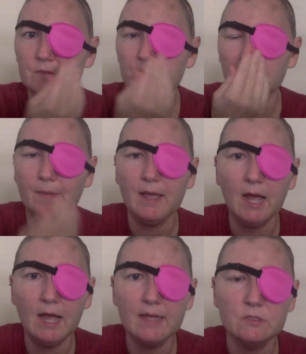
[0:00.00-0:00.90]
took my
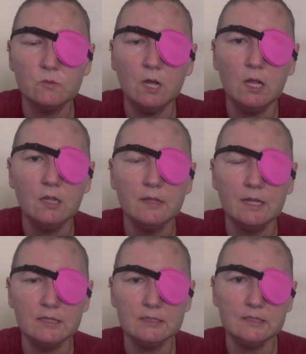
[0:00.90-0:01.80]
eye as well, and
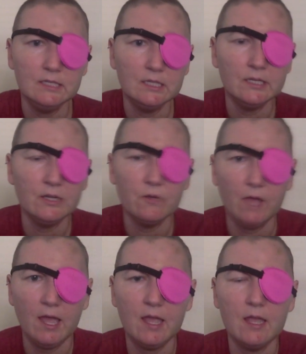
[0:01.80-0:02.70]
that's healing
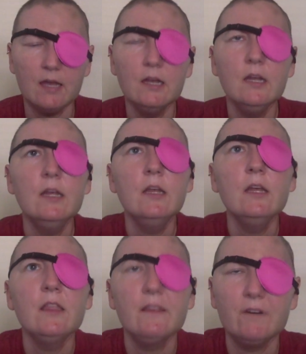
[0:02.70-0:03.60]
okay.
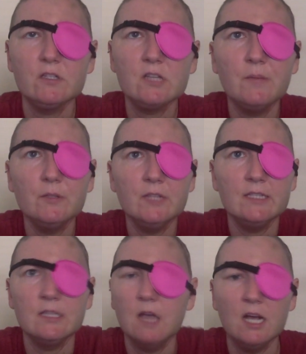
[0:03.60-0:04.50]
The first couple
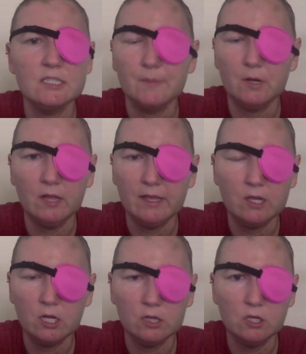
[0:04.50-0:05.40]
days in the hospital, I
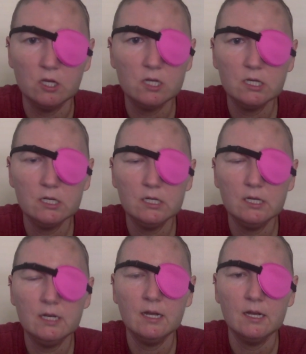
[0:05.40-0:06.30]
couldn't look,
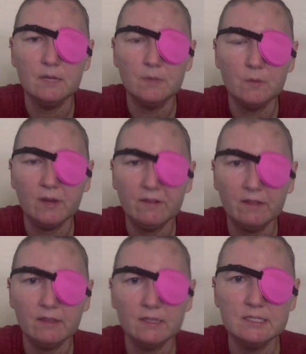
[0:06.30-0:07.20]
but when I
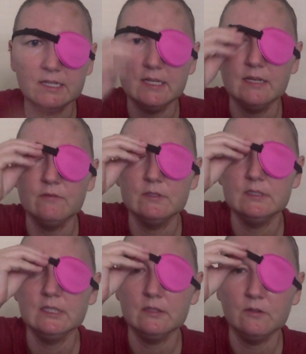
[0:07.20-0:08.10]
finally did, it
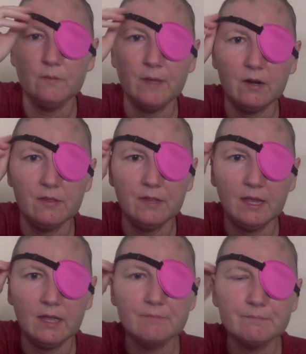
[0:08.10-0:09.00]
was a little better than
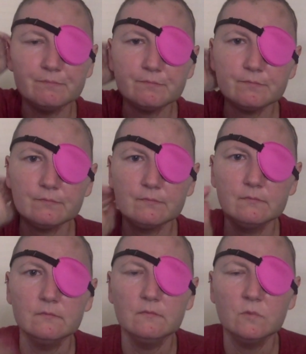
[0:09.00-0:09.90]
I
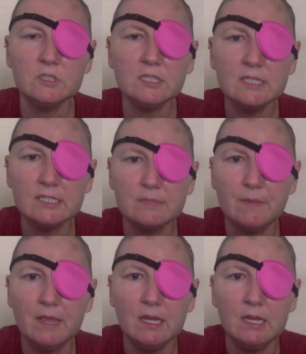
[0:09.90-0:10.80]
was
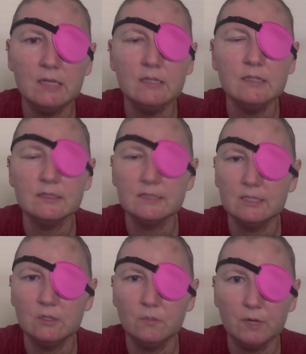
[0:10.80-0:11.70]
anticipating. It's
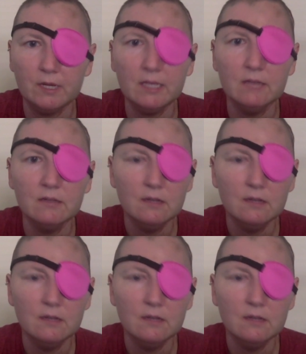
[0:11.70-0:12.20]
still pretty